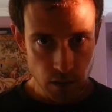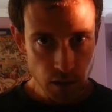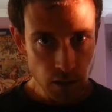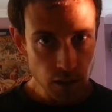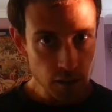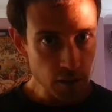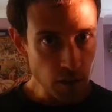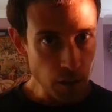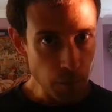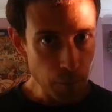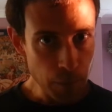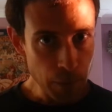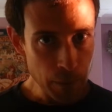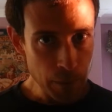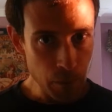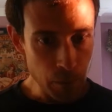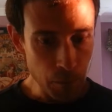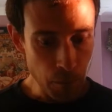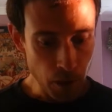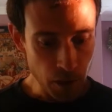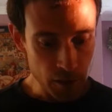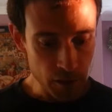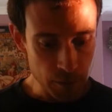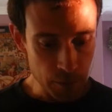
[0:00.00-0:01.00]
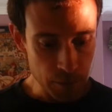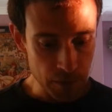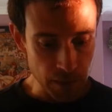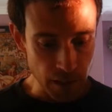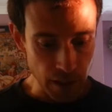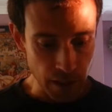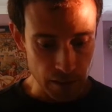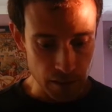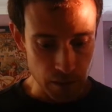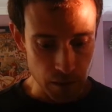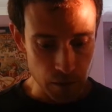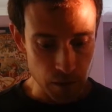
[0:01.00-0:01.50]
Some people might
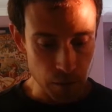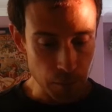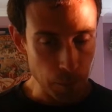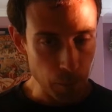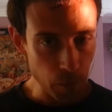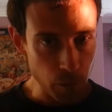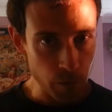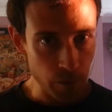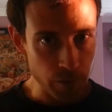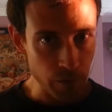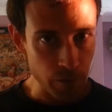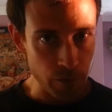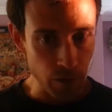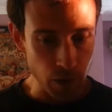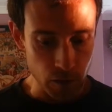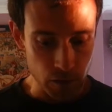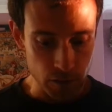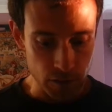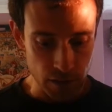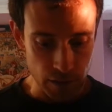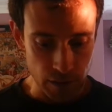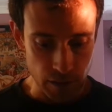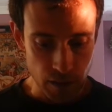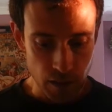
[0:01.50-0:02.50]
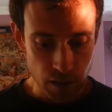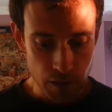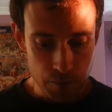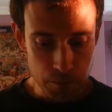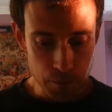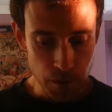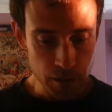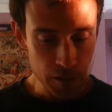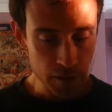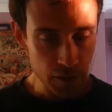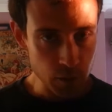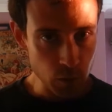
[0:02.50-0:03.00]
object that approval voting
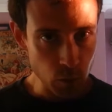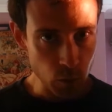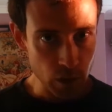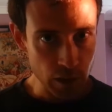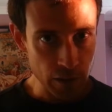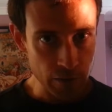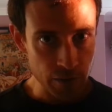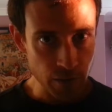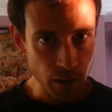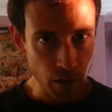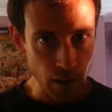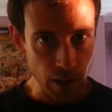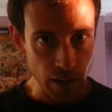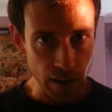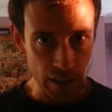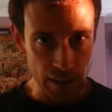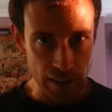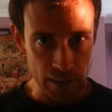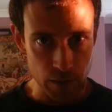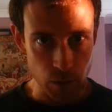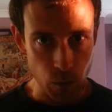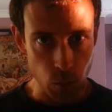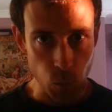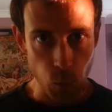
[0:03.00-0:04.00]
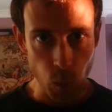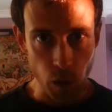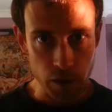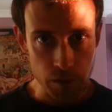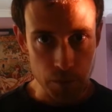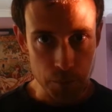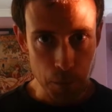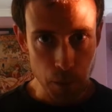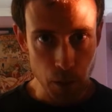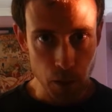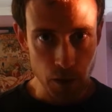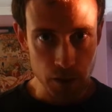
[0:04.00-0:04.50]
must surely violate
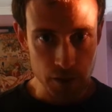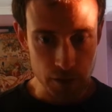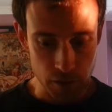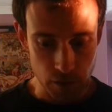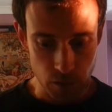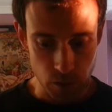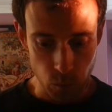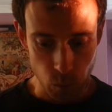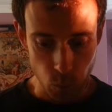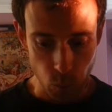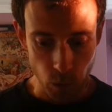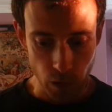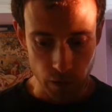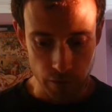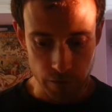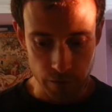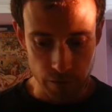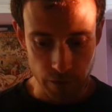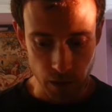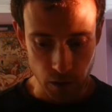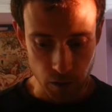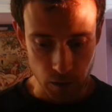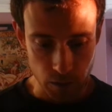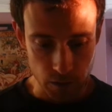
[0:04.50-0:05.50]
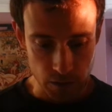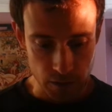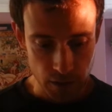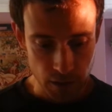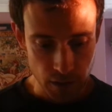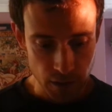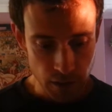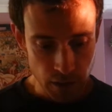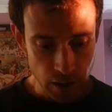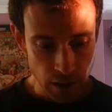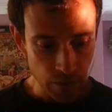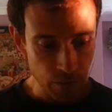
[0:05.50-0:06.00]
one person, one vote,
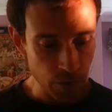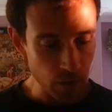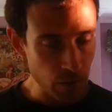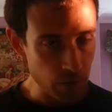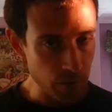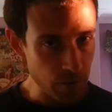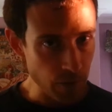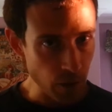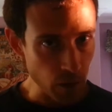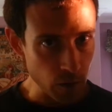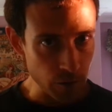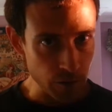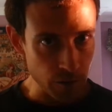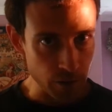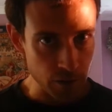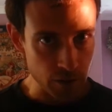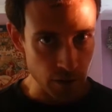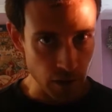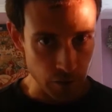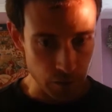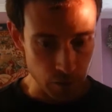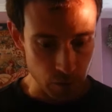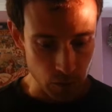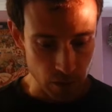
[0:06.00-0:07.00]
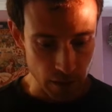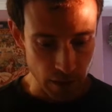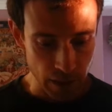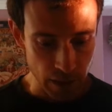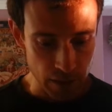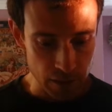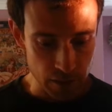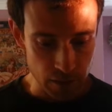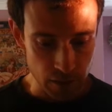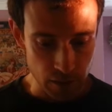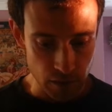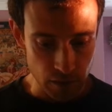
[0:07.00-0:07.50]
if you can vote for several
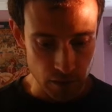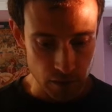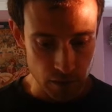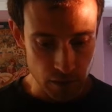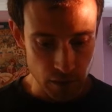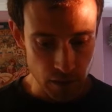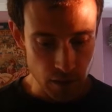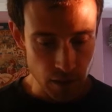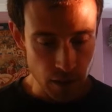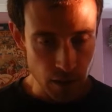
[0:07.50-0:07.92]
candidates.